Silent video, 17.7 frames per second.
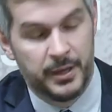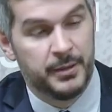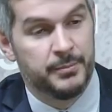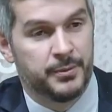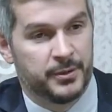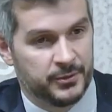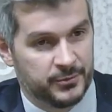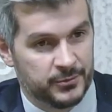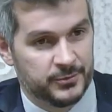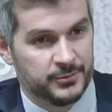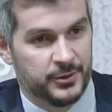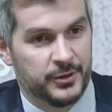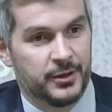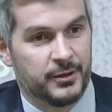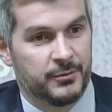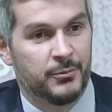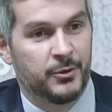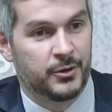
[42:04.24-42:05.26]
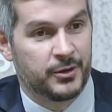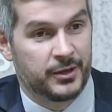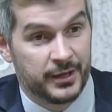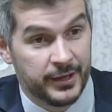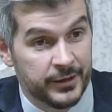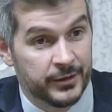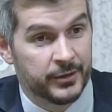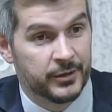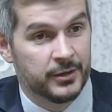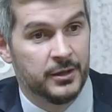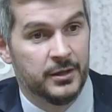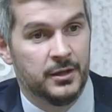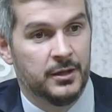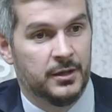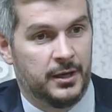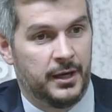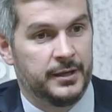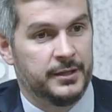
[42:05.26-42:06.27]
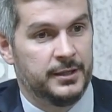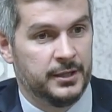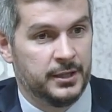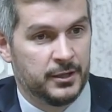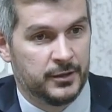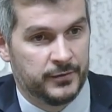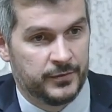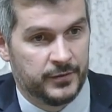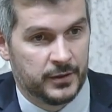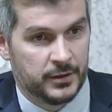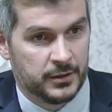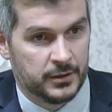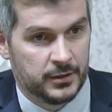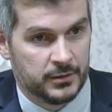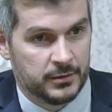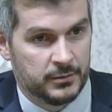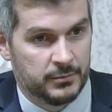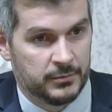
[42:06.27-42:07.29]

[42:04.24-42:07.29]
of paper with a more clear idea of the